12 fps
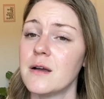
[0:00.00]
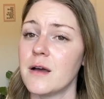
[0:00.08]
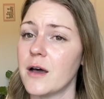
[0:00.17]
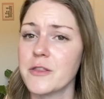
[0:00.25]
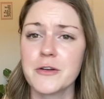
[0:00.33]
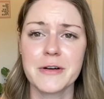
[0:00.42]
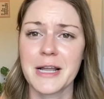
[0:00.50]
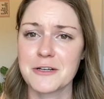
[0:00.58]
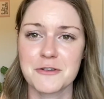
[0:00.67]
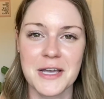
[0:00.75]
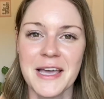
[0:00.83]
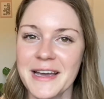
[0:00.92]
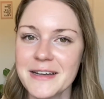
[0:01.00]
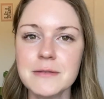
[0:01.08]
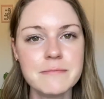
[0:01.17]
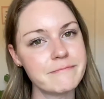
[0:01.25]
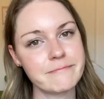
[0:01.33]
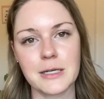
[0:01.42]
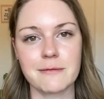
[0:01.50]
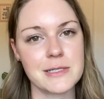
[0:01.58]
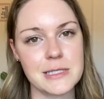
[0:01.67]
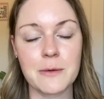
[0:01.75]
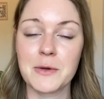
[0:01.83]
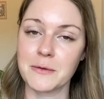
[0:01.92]
other natural
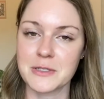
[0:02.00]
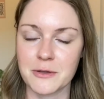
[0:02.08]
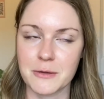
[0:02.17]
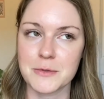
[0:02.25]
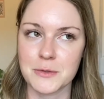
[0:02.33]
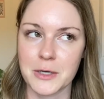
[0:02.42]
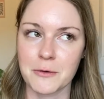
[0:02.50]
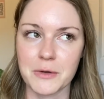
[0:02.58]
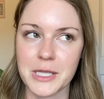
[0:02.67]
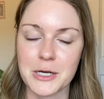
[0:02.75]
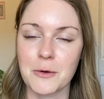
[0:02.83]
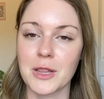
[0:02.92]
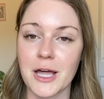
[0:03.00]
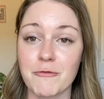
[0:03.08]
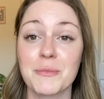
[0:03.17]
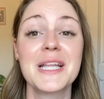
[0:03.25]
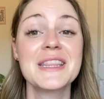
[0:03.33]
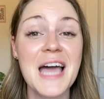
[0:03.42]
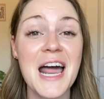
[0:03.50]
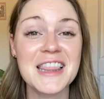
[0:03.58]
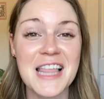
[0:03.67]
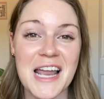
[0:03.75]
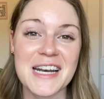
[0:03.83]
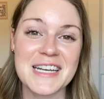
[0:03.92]
obviously we don't deal with them, so I don't really know a lot, but not a
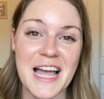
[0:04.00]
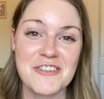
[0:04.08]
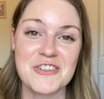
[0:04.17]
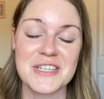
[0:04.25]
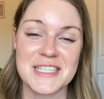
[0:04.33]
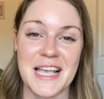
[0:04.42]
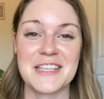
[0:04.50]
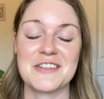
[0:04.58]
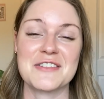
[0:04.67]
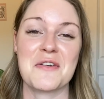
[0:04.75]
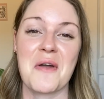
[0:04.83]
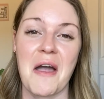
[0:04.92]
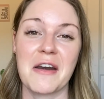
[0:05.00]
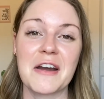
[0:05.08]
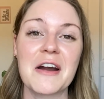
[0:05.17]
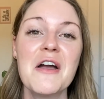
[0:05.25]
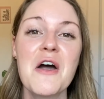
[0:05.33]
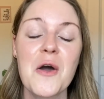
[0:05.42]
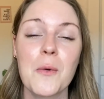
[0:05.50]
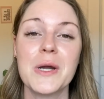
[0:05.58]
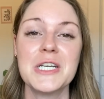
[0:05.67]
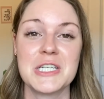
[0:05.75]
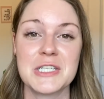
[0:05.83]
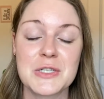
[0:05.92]
lot of natural disasters going on here,
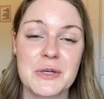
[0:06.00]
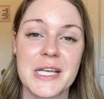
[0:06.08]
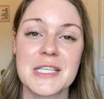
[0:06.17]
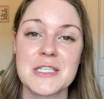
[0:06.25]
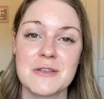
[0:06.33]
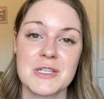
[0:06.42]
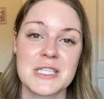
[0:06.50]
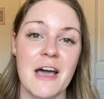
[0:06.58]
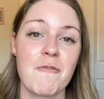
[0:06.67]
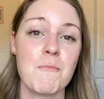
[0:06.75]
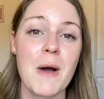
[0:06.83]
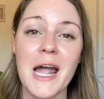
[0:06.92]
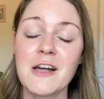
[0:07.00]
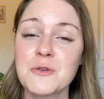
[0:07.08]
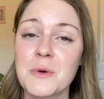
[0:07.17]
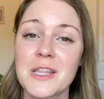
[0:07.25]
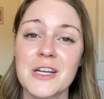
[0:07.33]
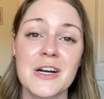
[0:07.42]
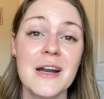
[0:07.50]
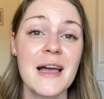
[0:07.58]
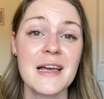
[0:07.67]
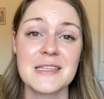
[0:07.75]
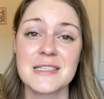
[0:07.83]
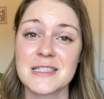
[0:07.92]
which is great. So you just have mild weather,
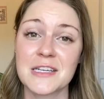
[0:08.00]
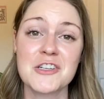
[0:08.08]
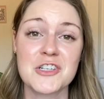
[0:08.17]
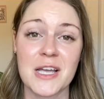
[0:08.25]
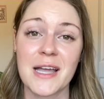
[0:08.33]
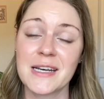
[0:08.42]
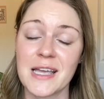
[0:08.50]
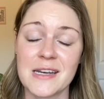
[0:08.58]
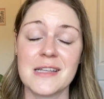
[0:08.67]
sunshine, and